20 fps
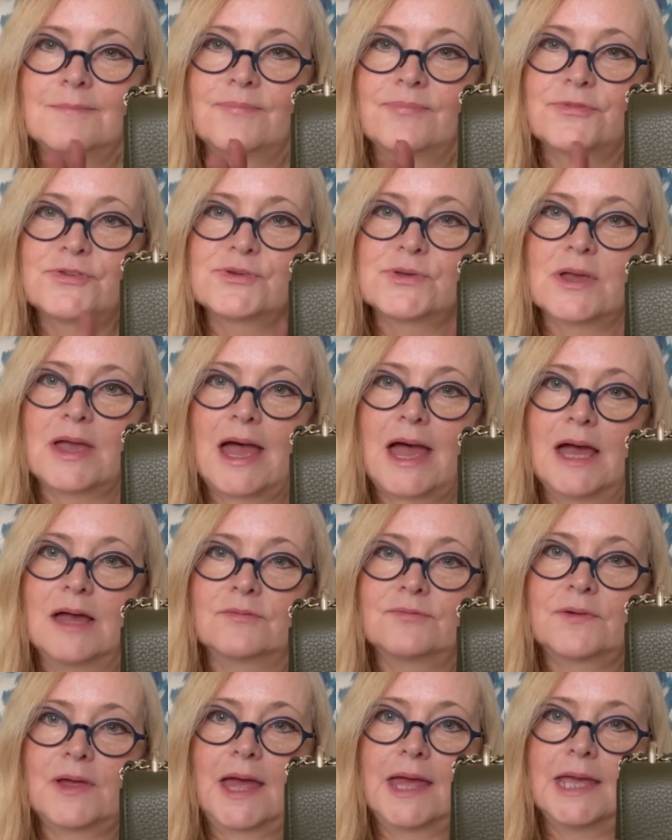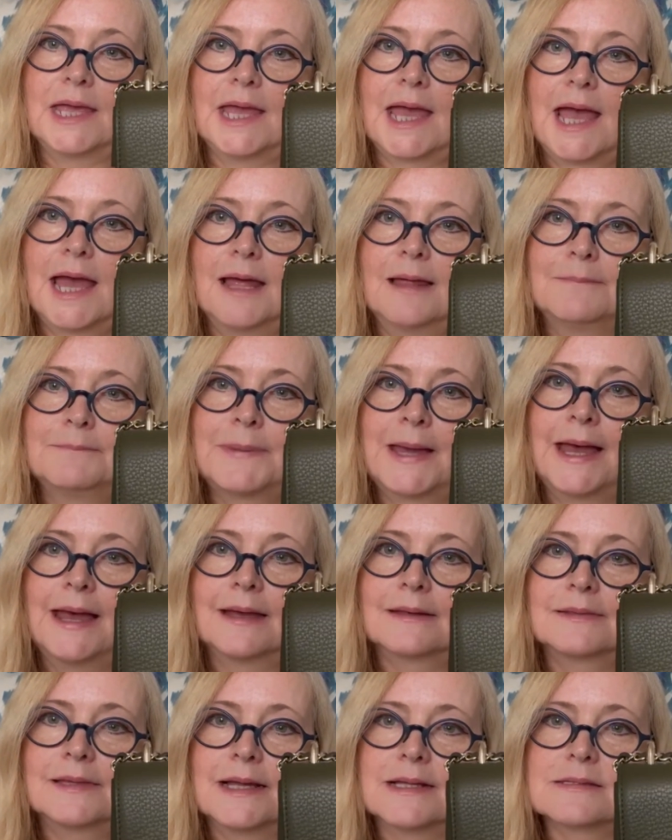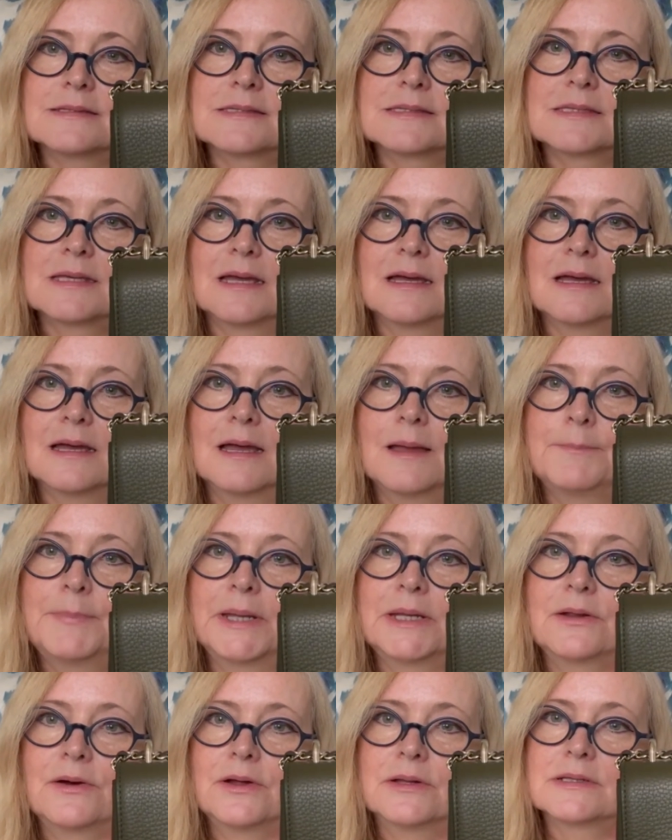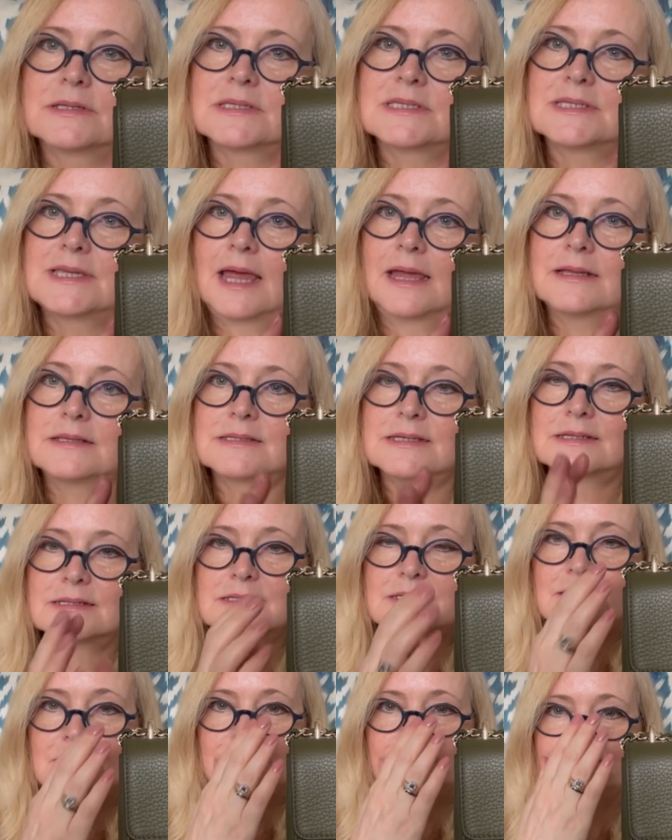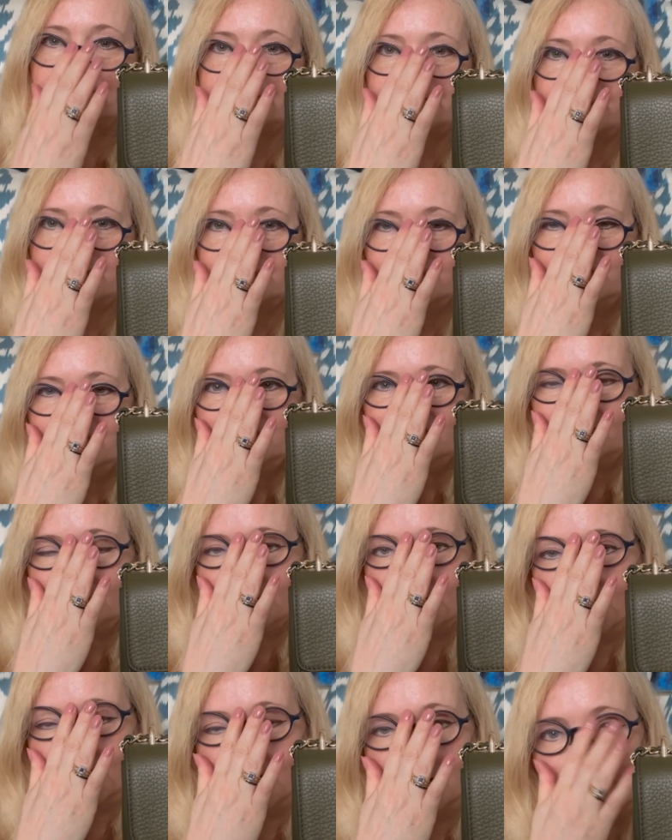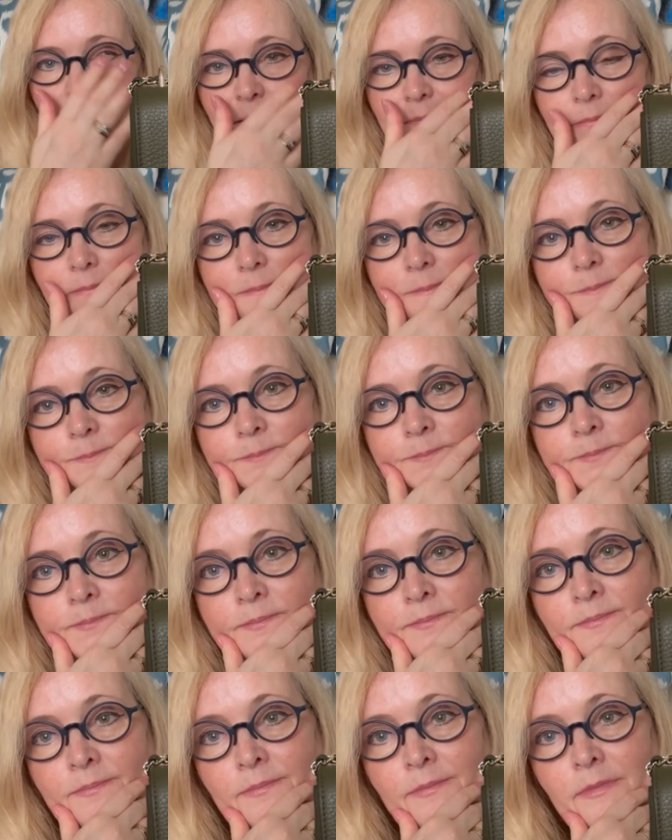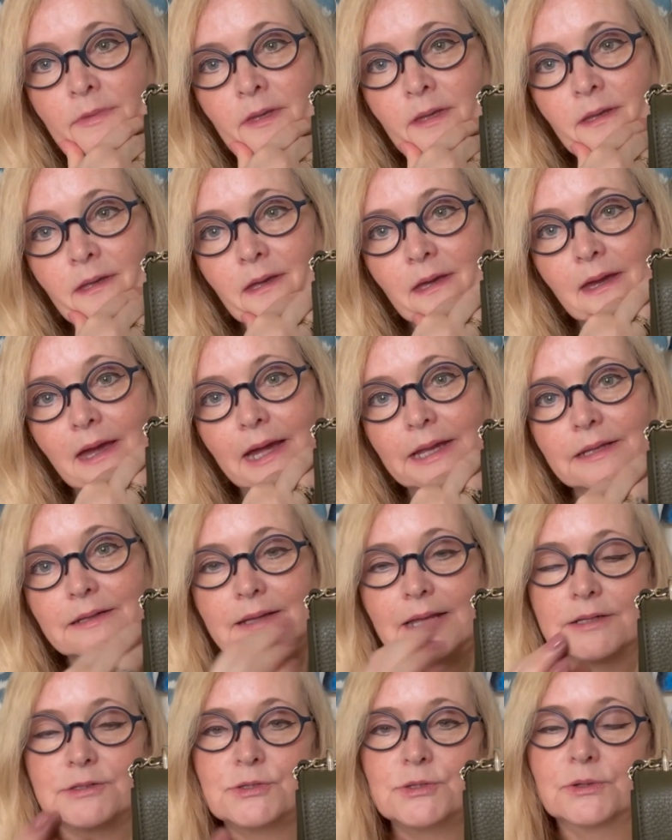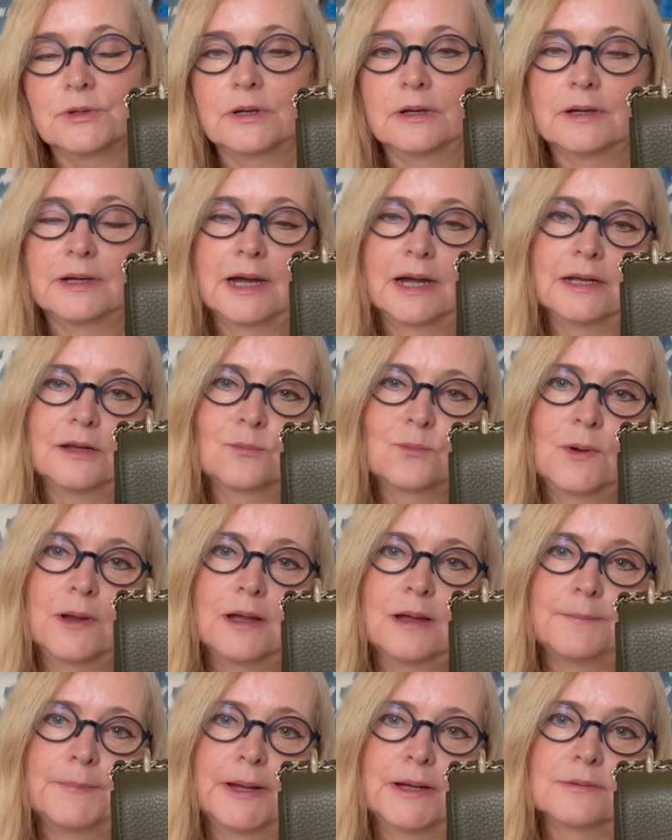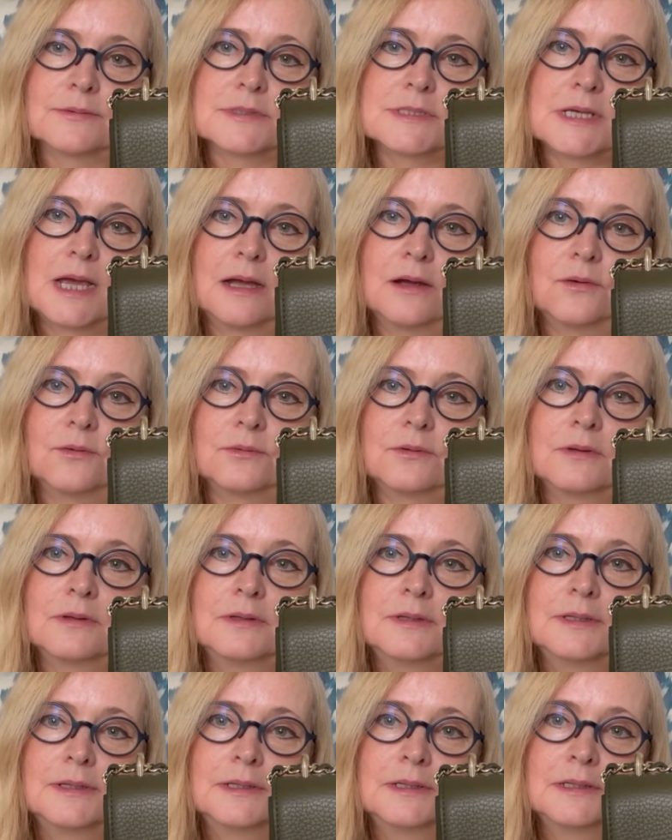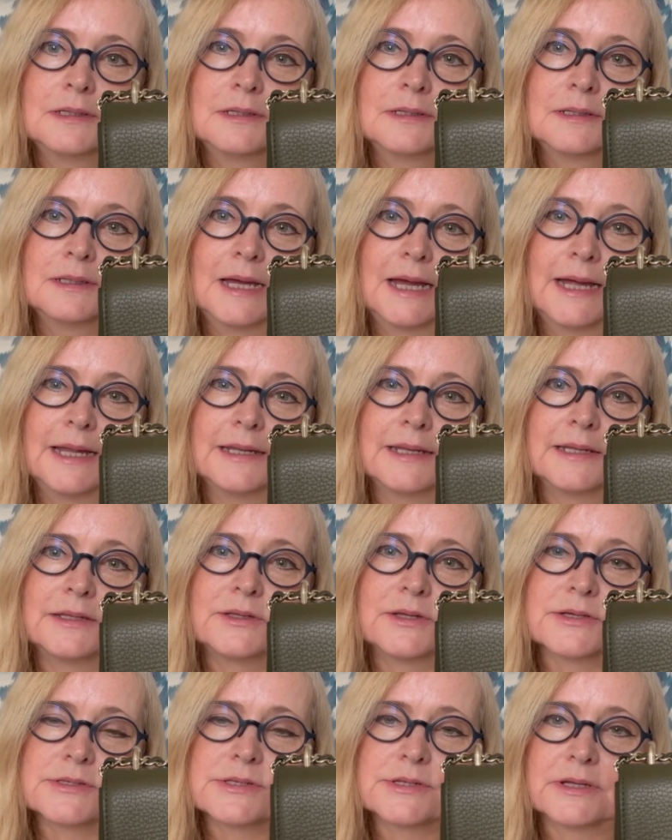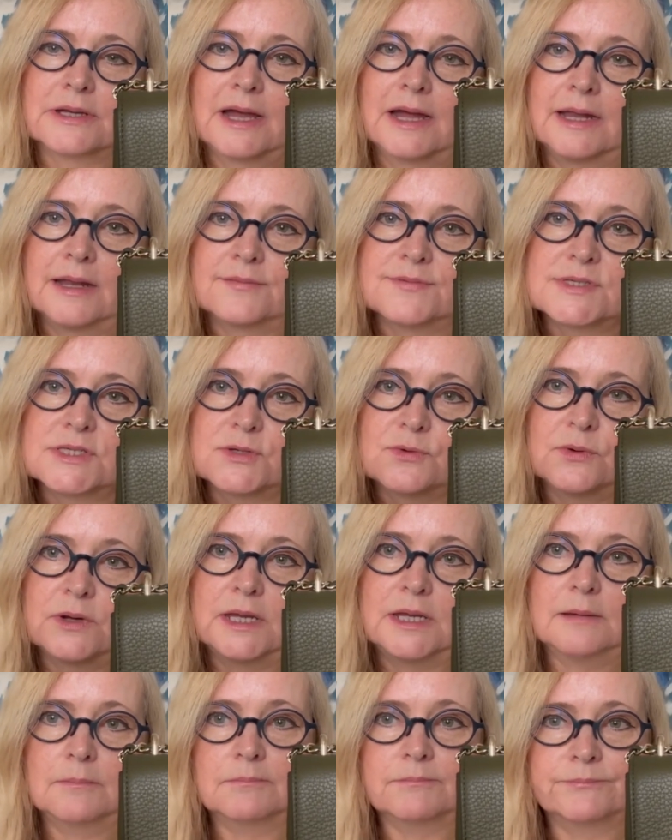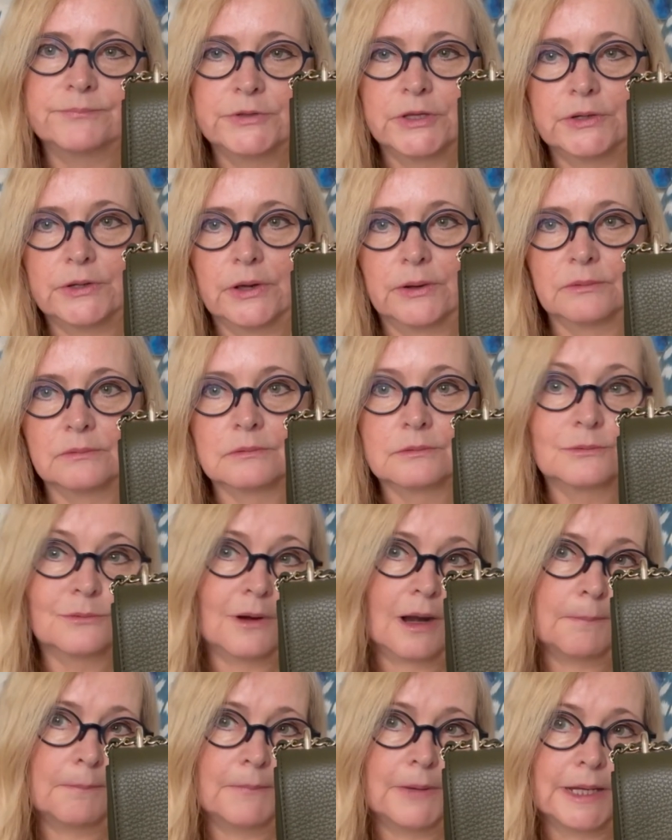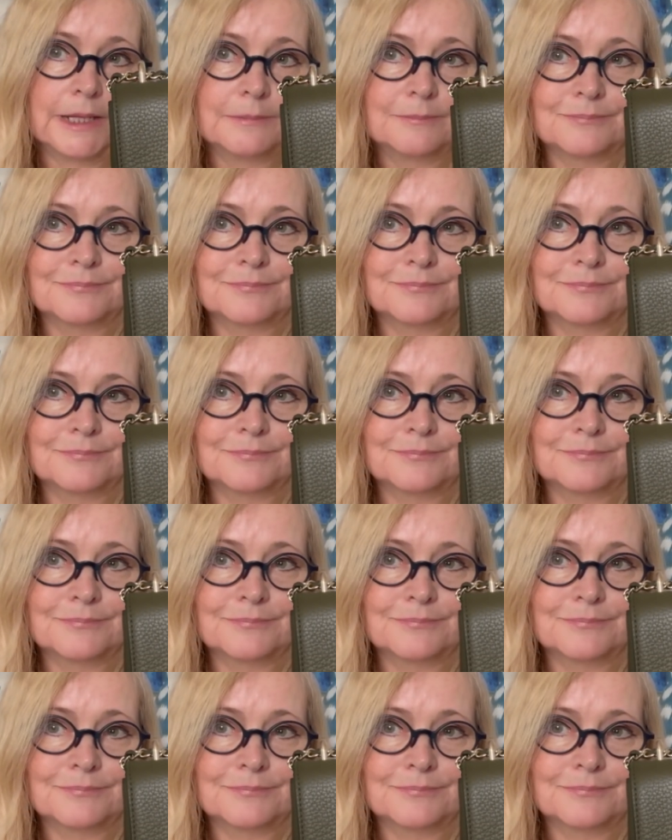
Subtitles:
to have a handbag that's a bit understated and that you can kind of wear about town, and it doesn't kind of scream, you know, grab me.